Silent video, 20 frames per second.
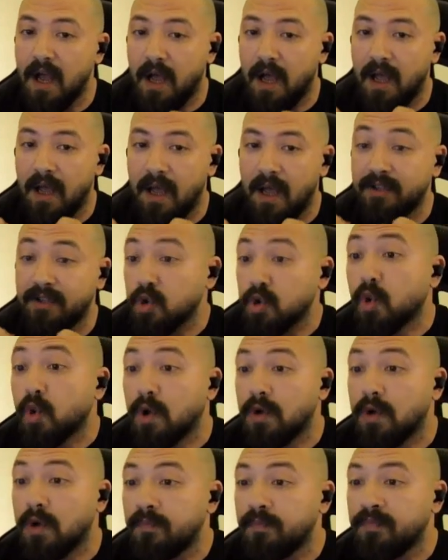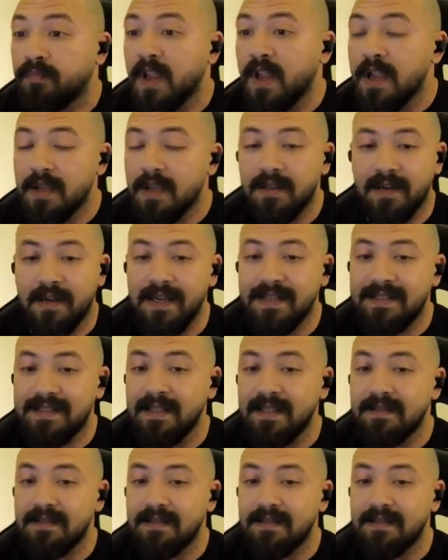a tool. There isn't